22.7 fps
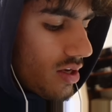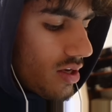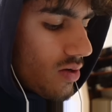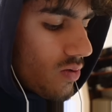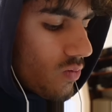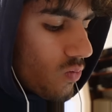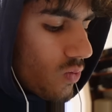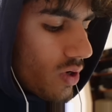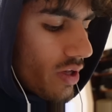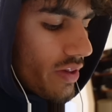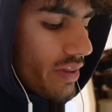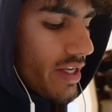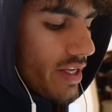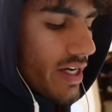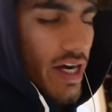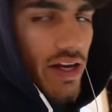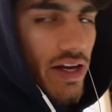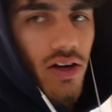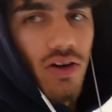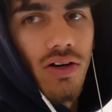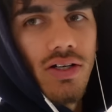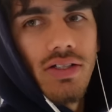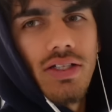one thing I
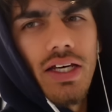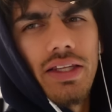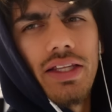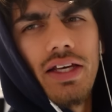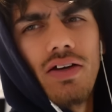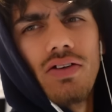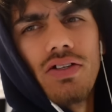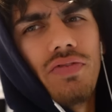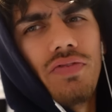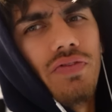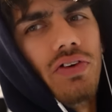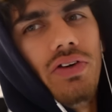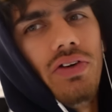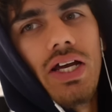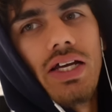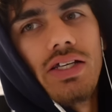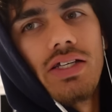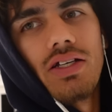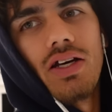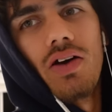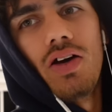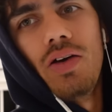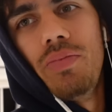noticed, I think it was a few days
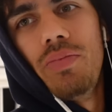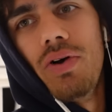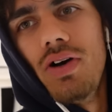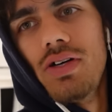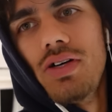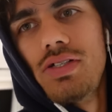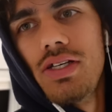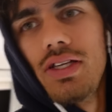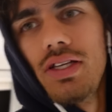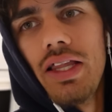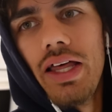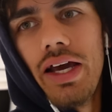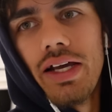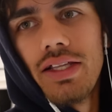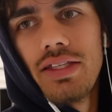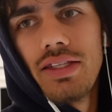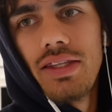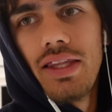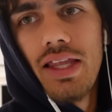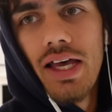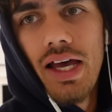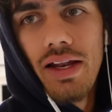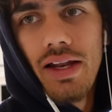ago, he posted
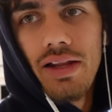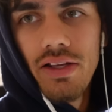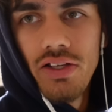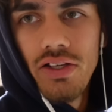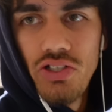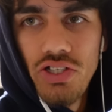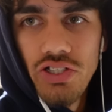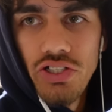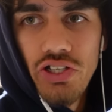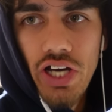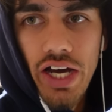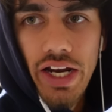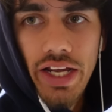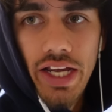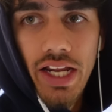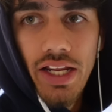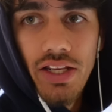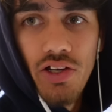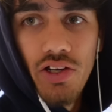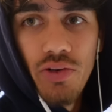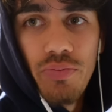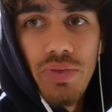like that you should try to get your